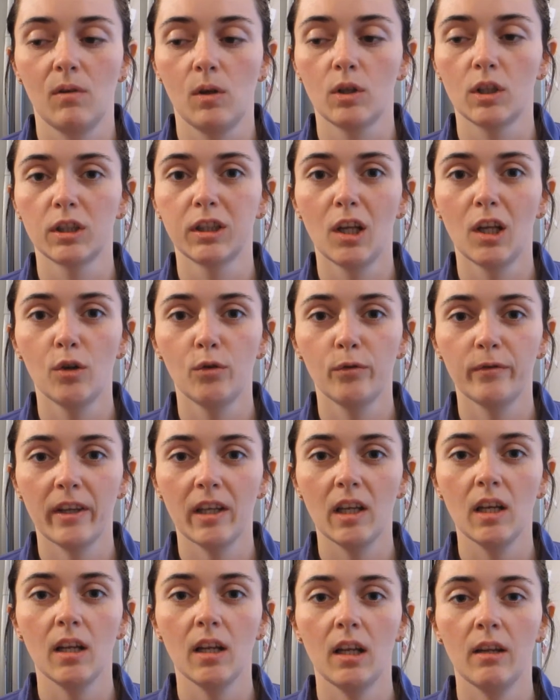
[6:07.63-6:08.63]

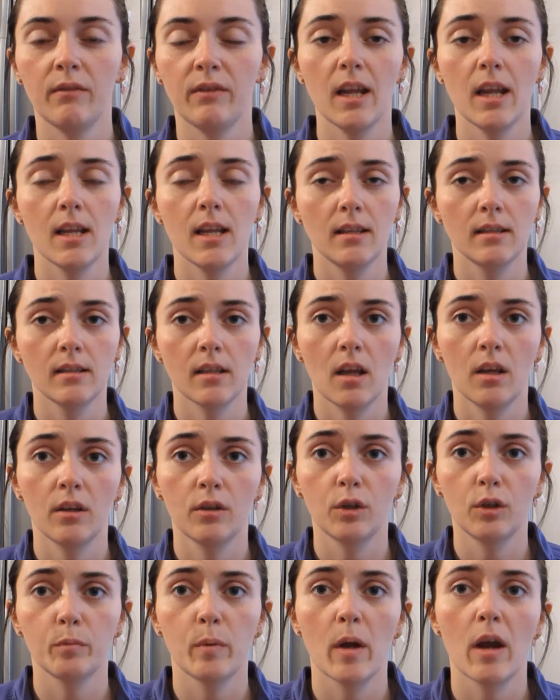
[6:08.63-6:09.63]
clothing is a
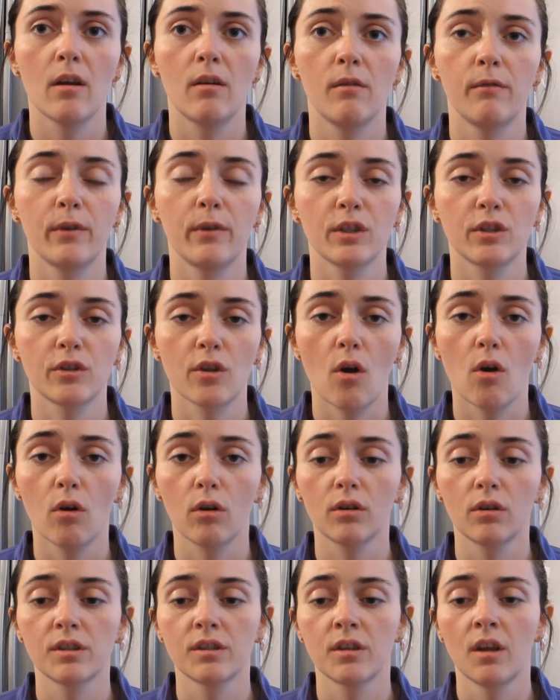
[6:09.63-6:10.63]
good pair of
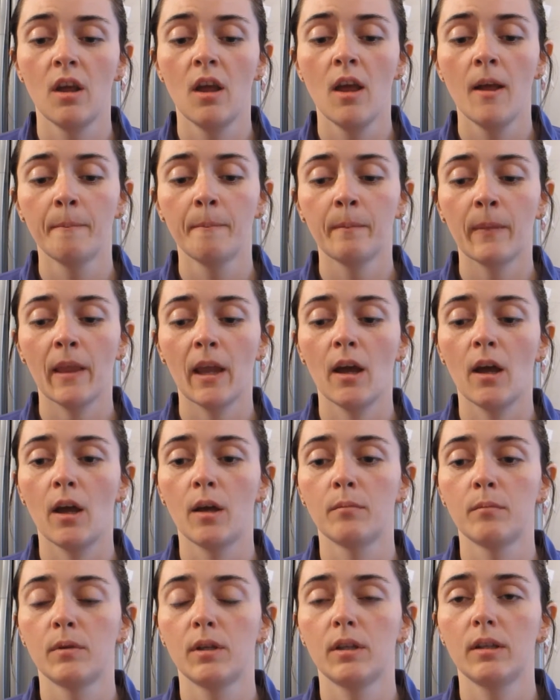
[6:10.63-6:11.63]
socks.
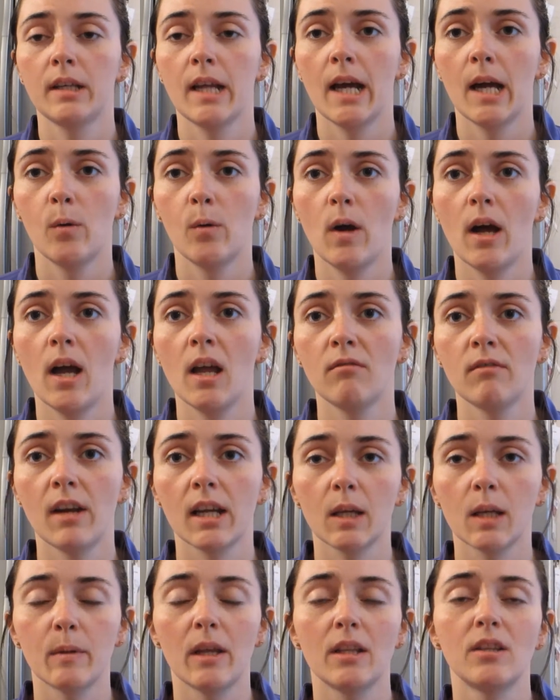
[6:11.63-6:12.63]
Now I
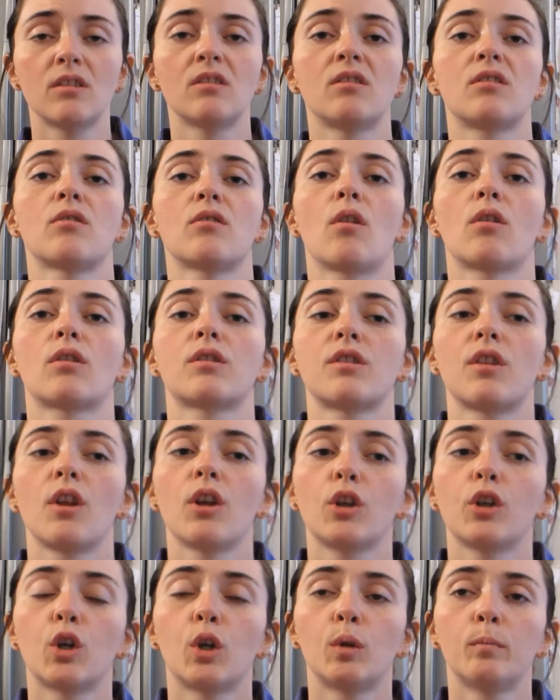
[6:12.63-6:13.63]
recommend socks
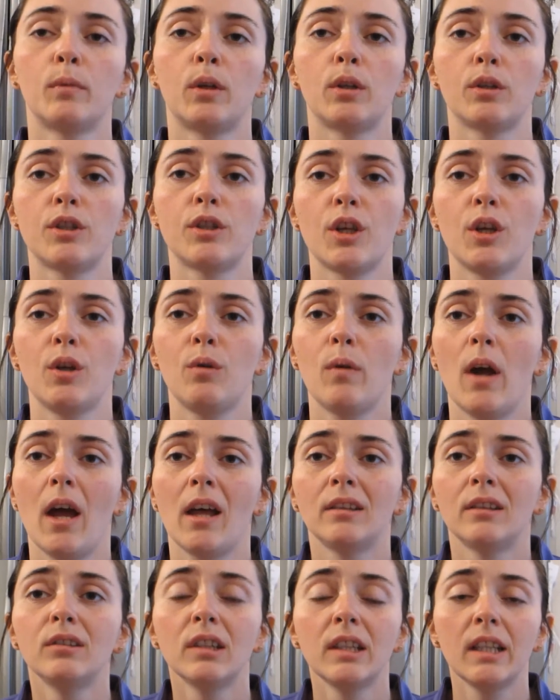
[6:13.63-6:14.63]
that come to
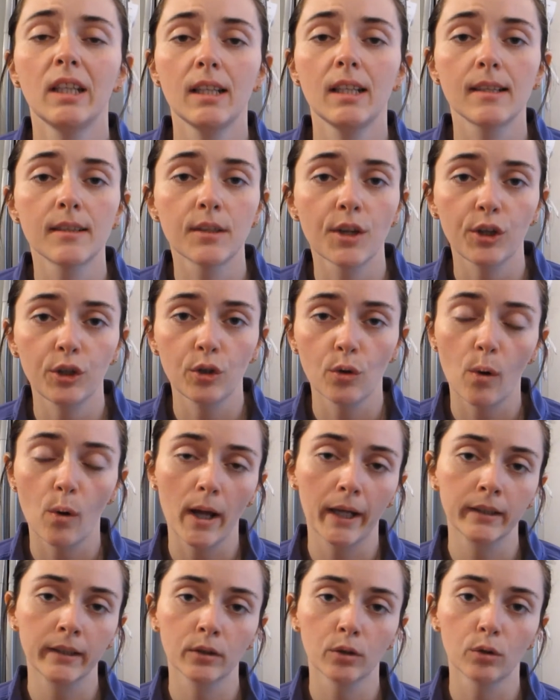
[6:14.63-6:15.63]
at least your
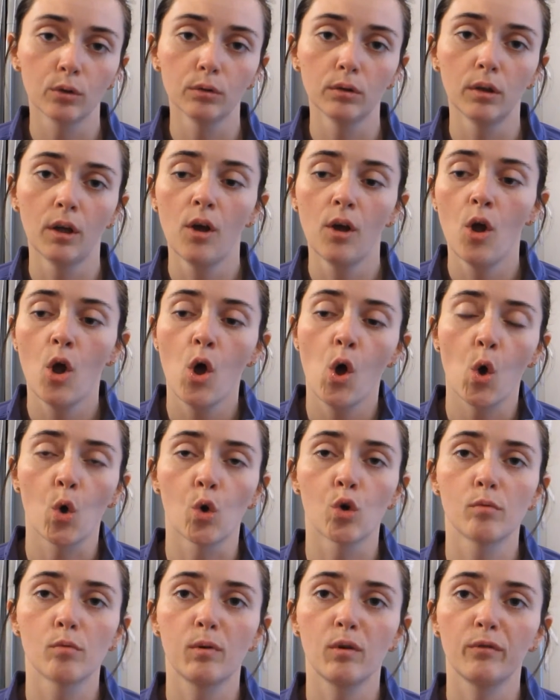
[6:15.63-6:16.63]
ankle
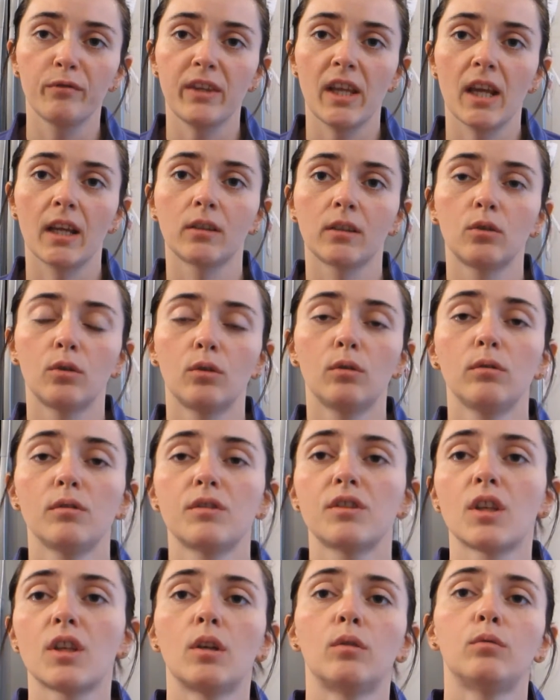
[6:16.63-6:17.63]
or above the ankle.
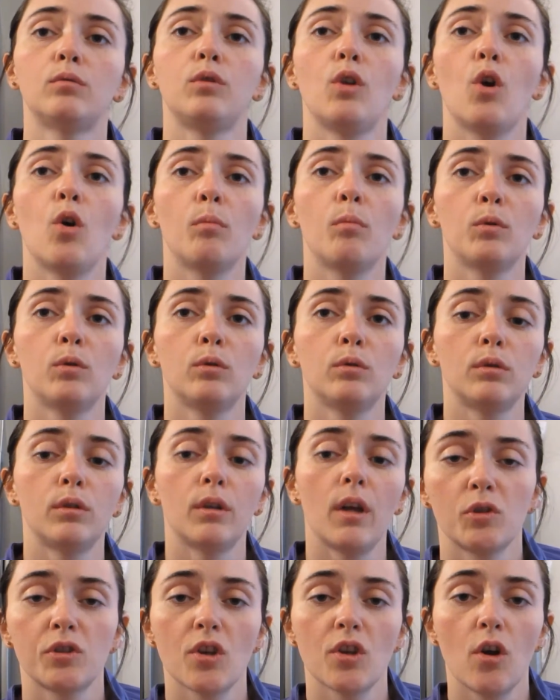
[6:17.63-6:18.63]
So normal
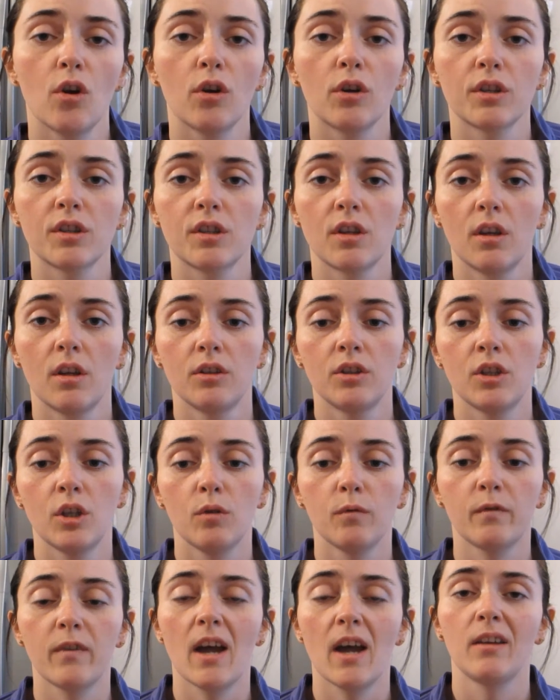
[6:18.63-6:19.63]
socks do
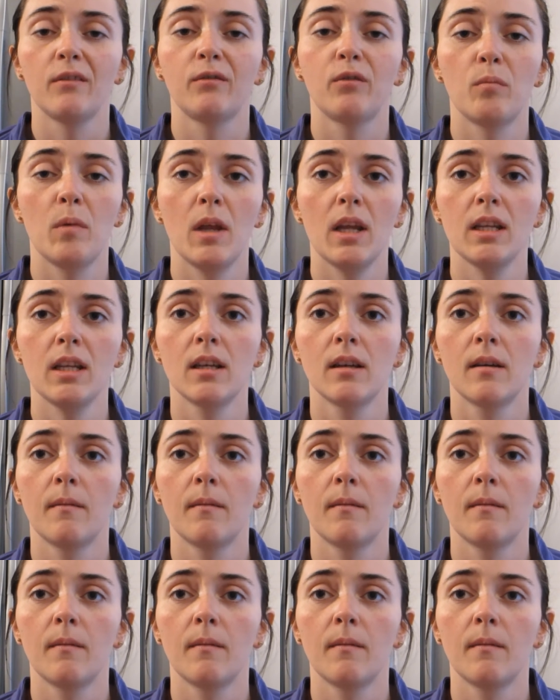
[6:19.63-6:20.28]
fine for me,